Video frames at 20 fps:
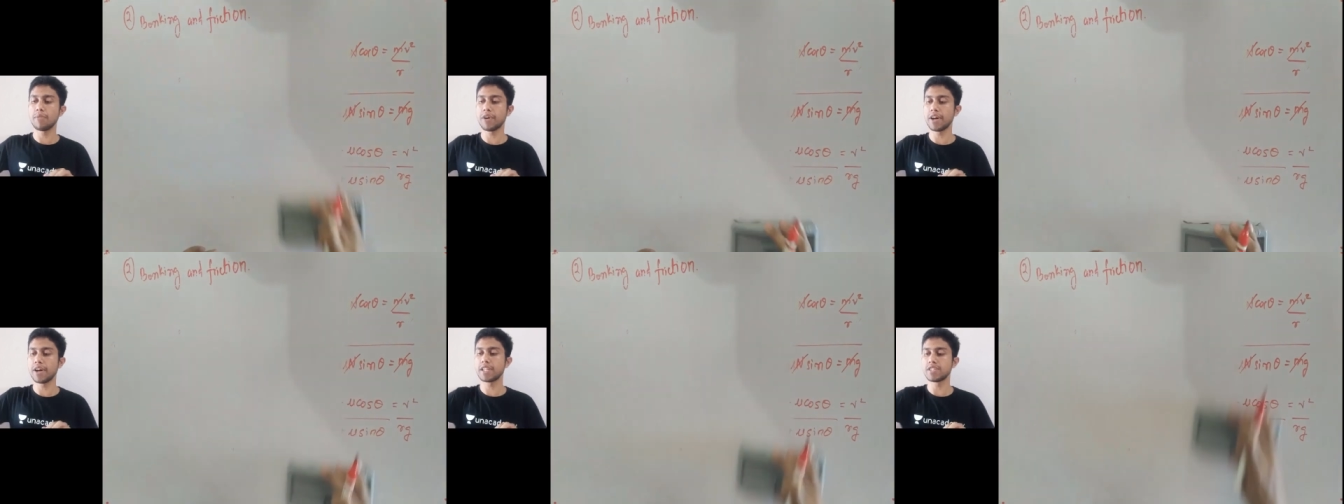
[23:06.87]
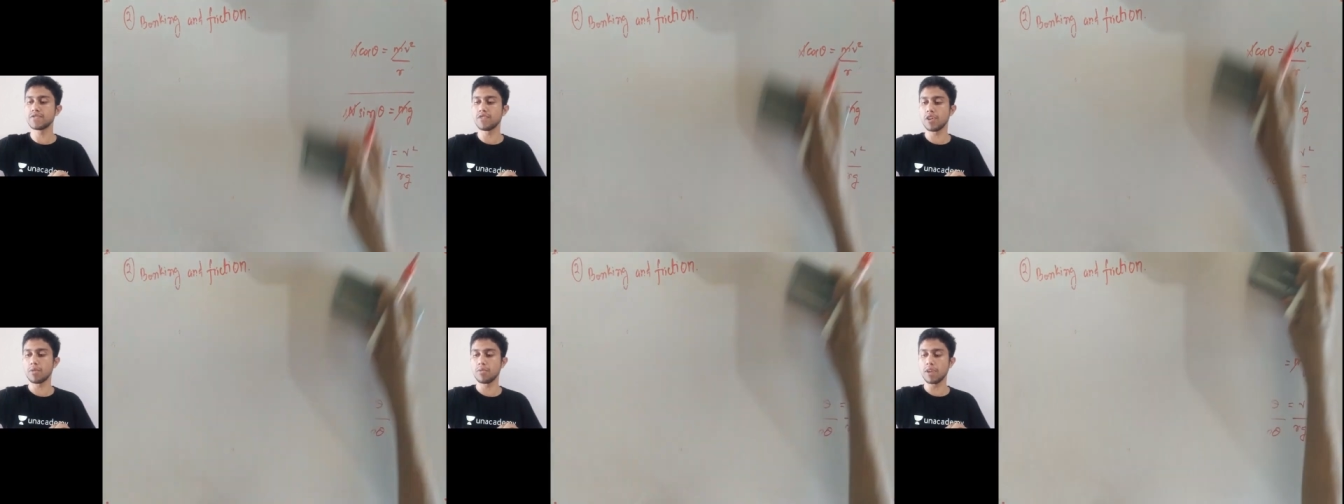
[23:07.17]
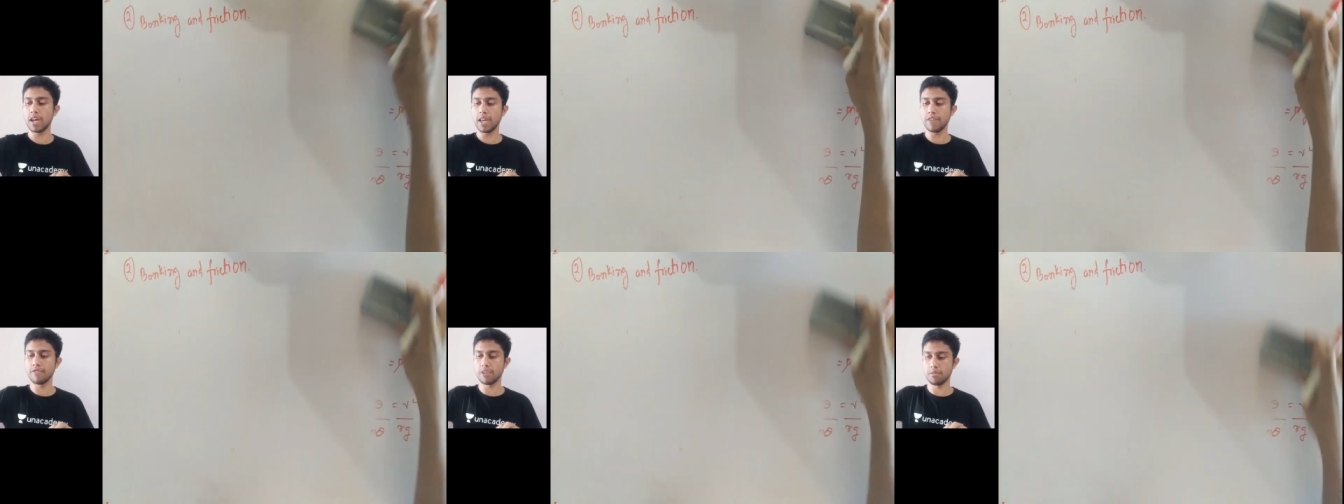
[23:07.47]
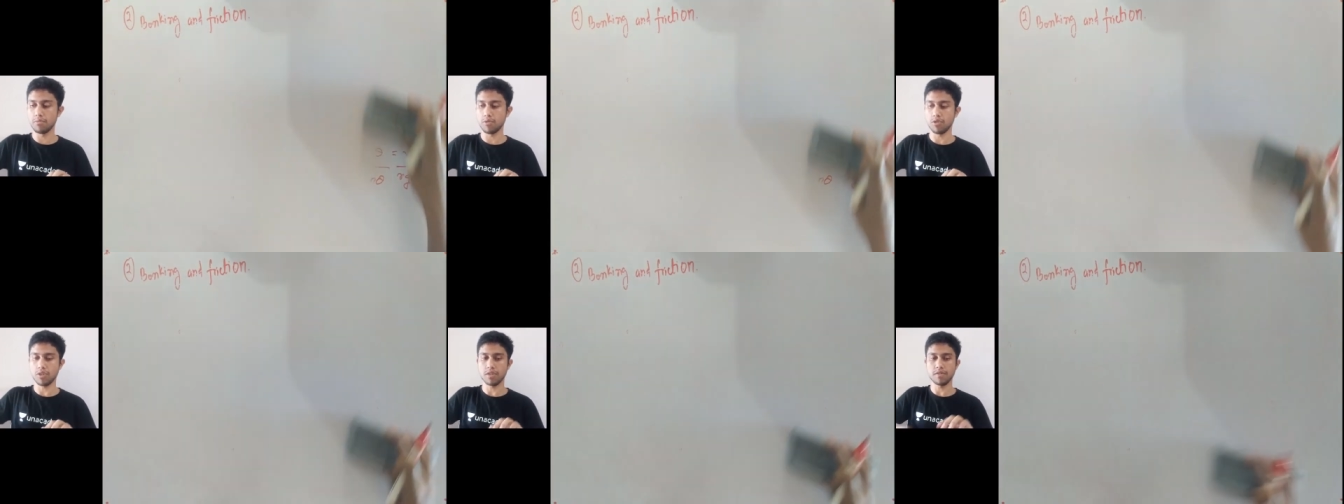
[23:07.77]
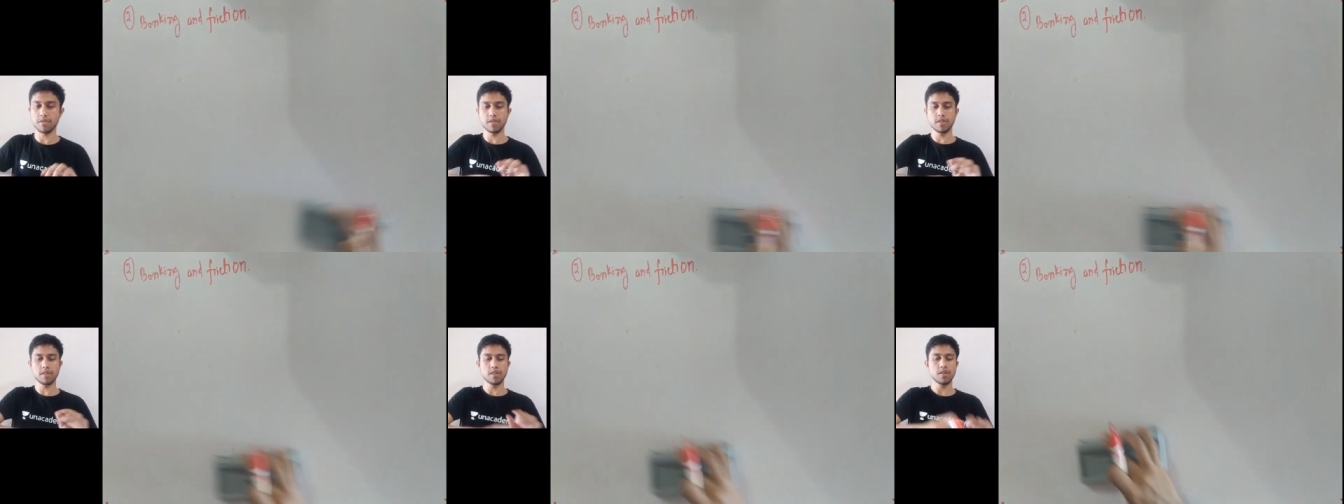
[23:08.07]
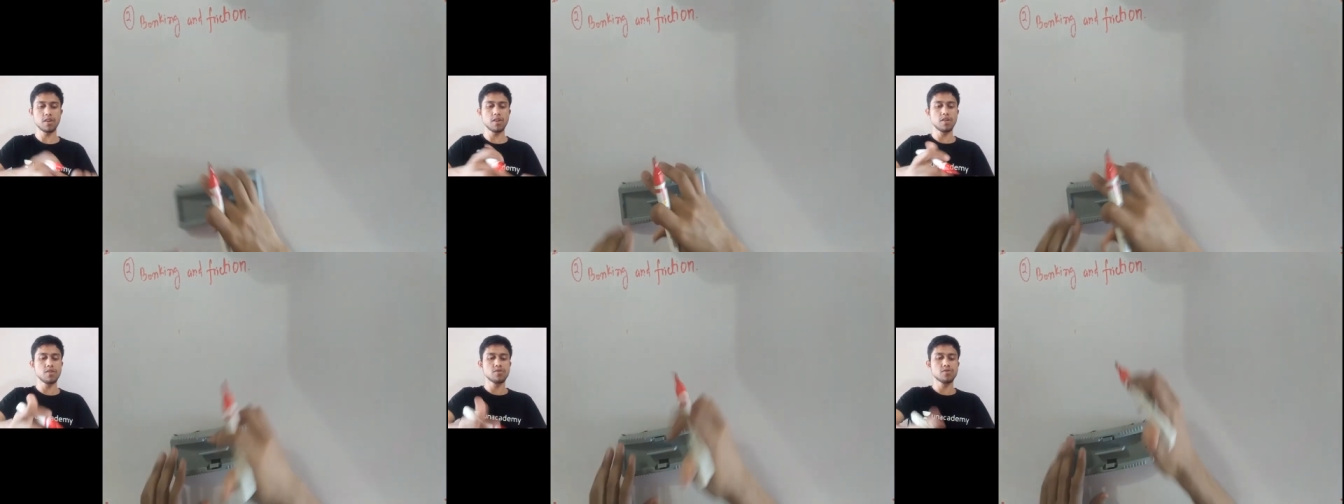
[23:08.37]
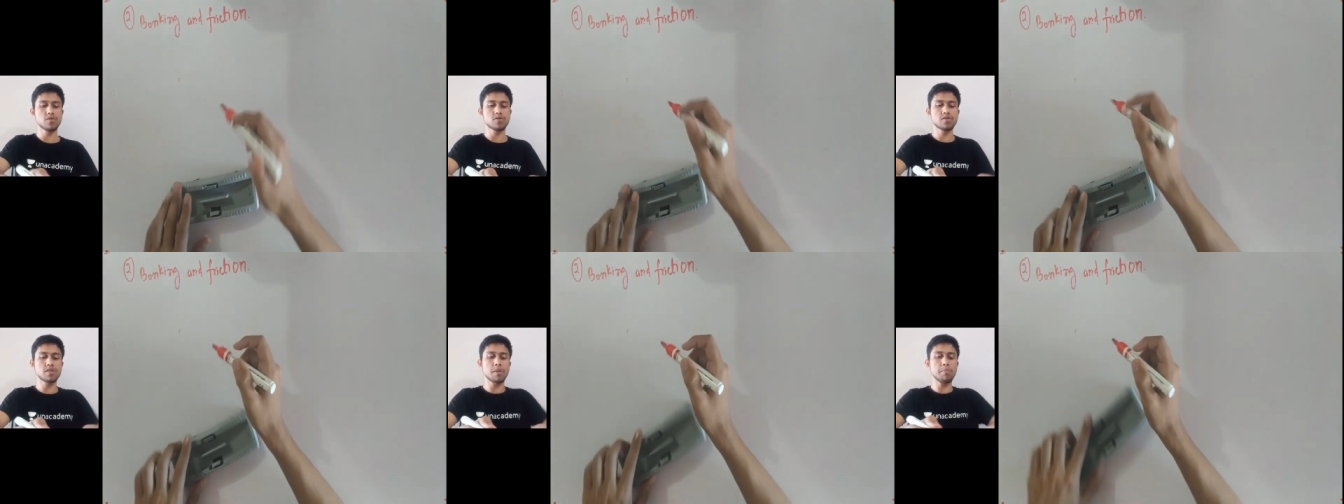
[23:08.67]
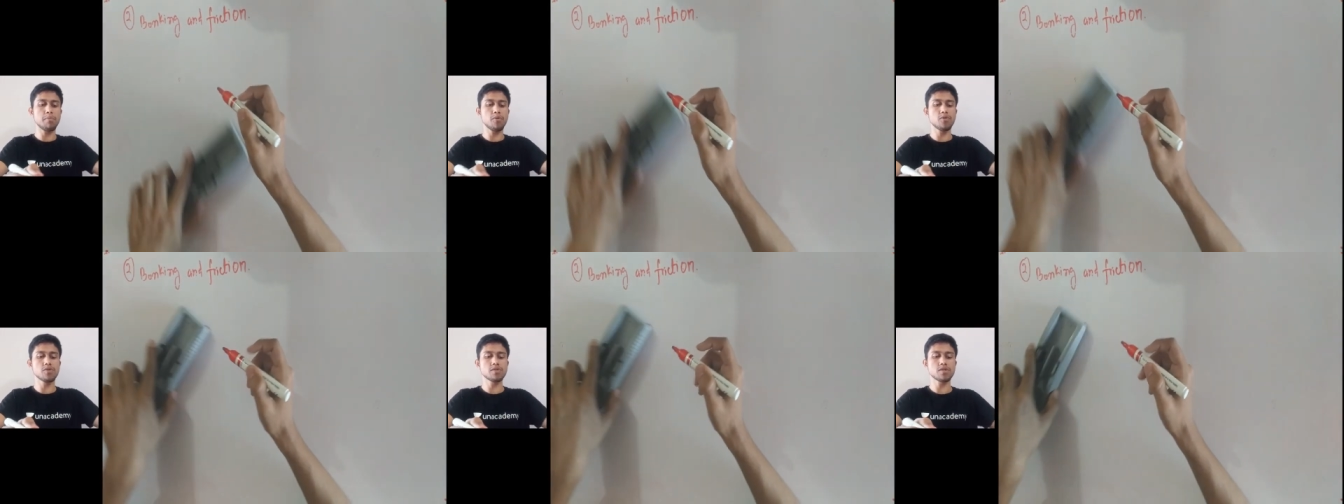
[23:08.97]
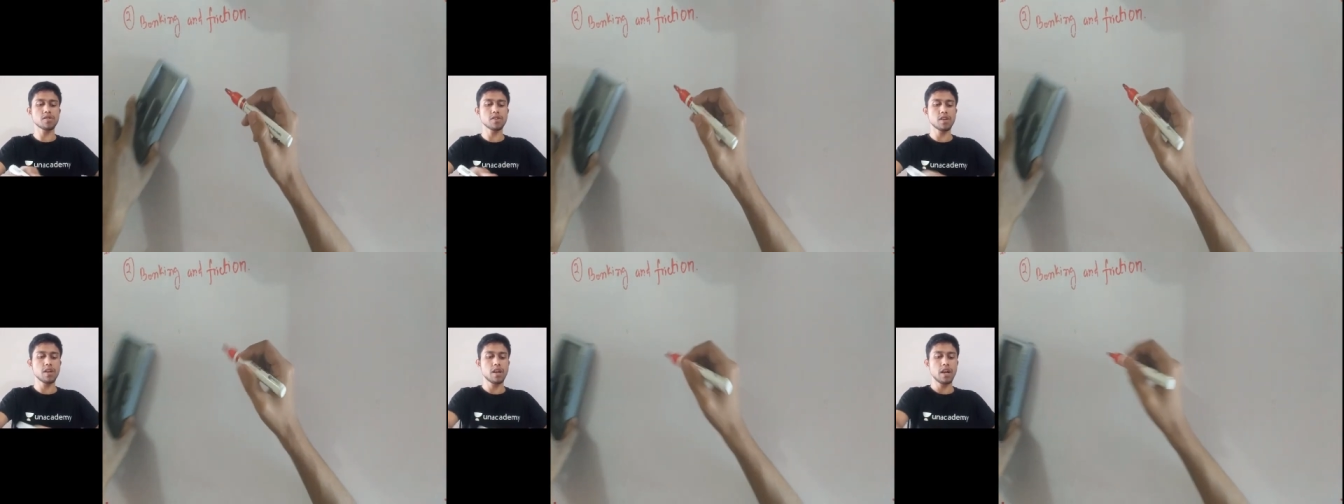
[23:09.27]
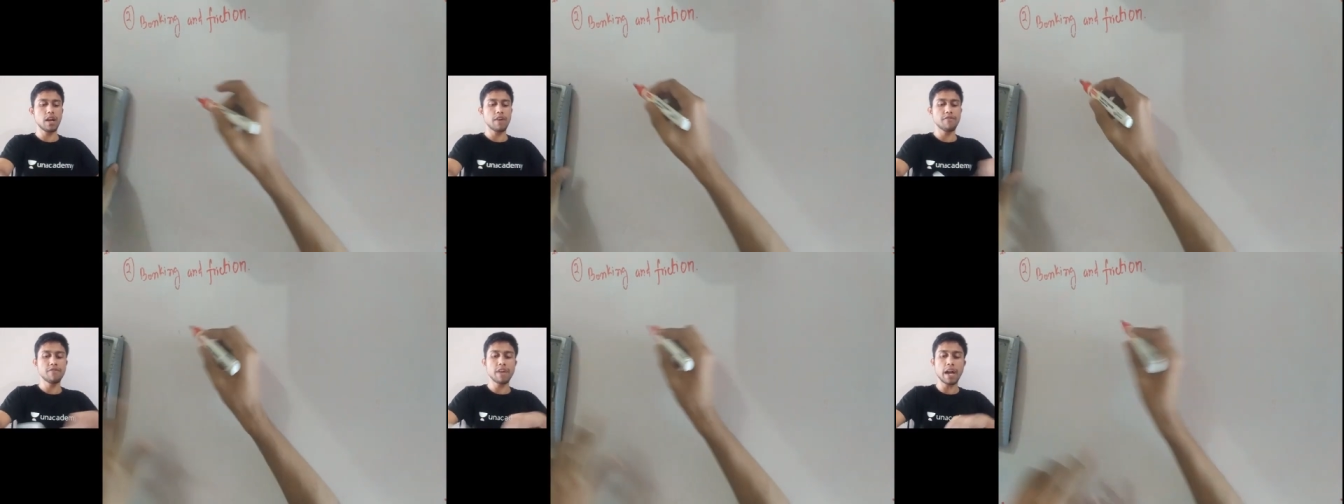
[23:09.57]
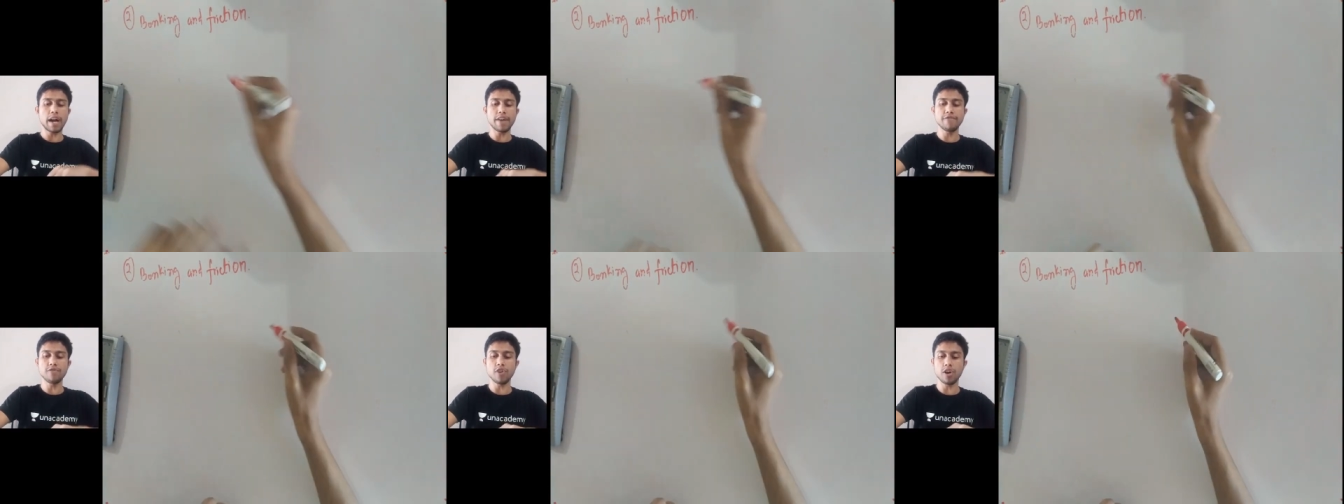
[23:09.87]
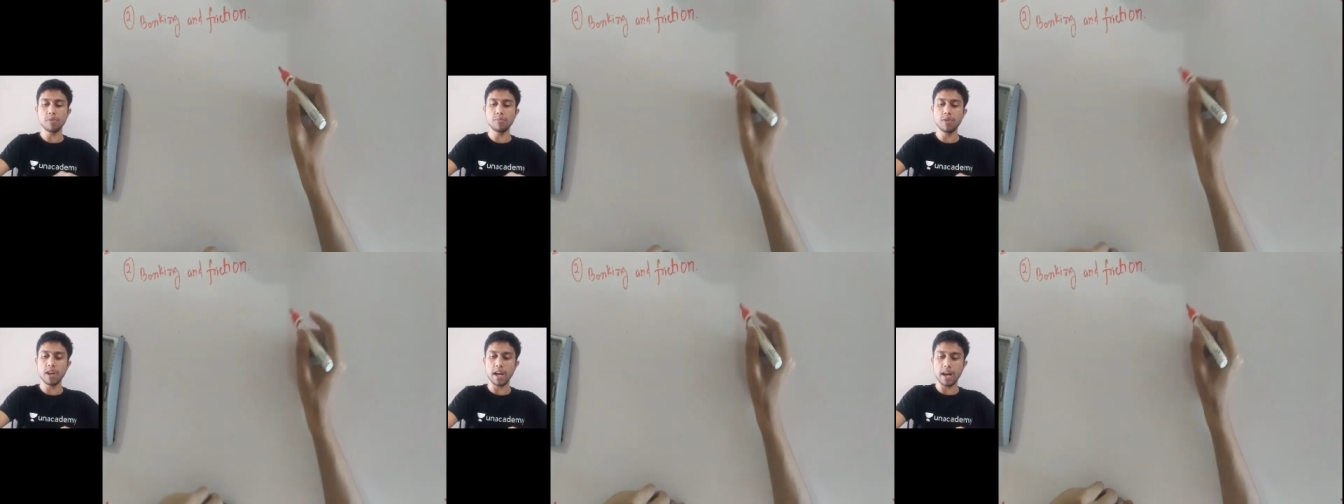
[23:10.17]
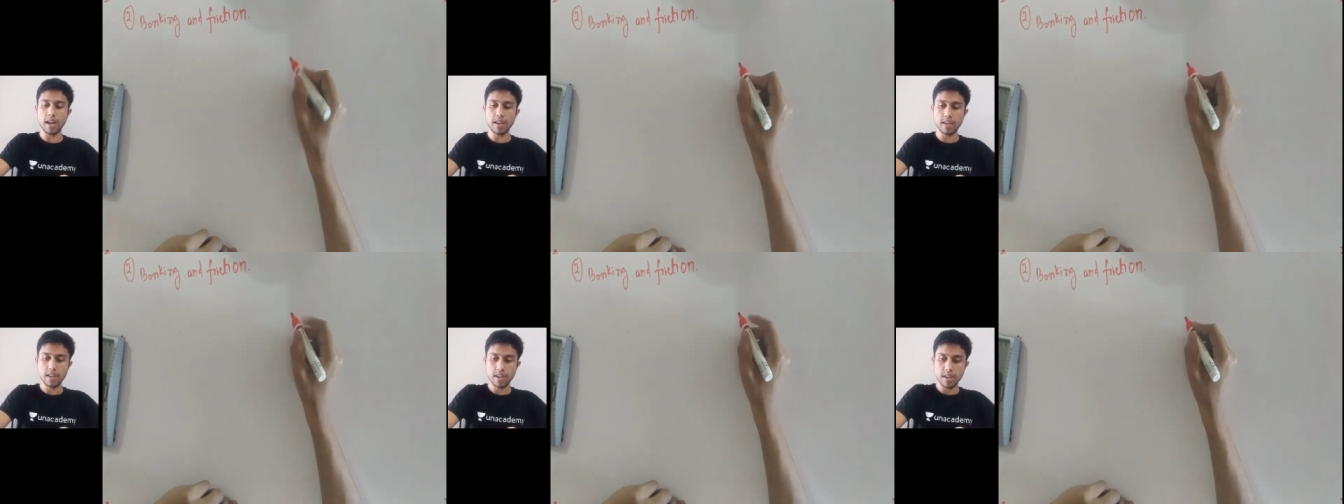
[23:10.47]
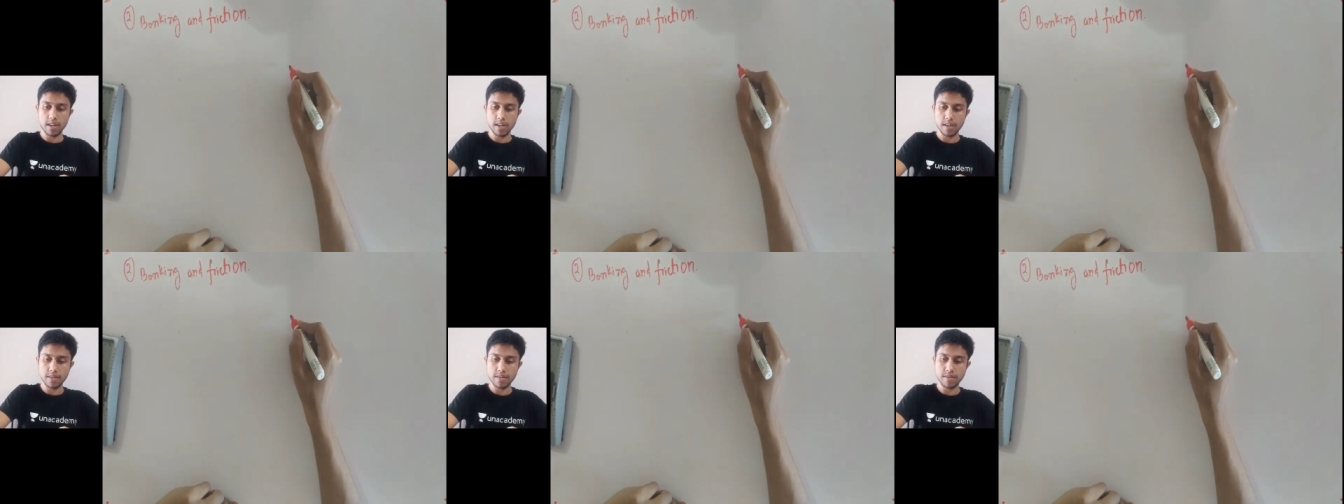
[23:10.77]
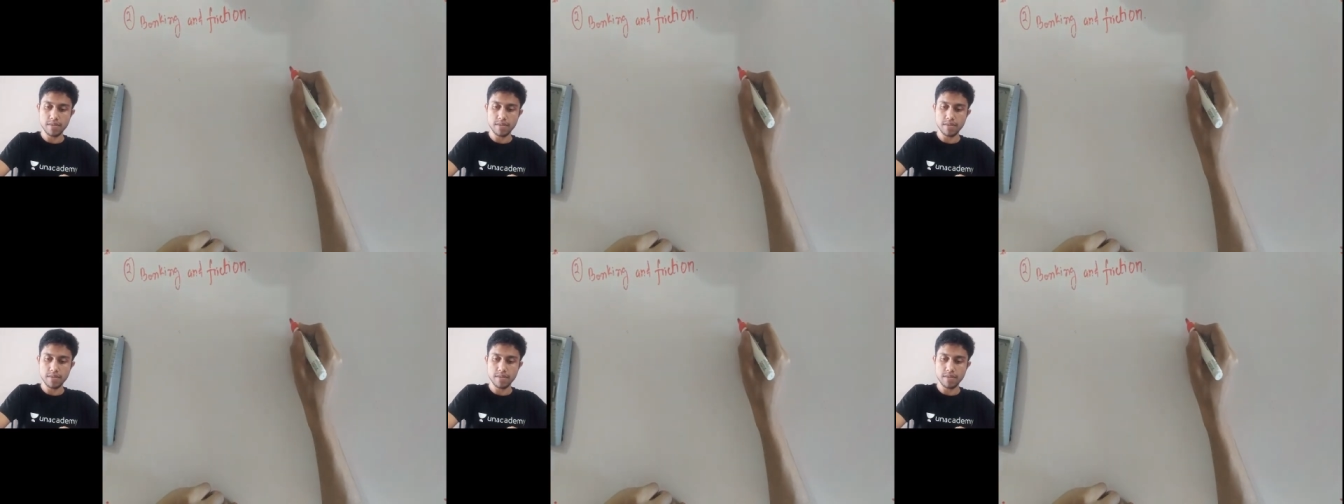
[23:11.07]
to elaborate this formula even more. So suppose we had formula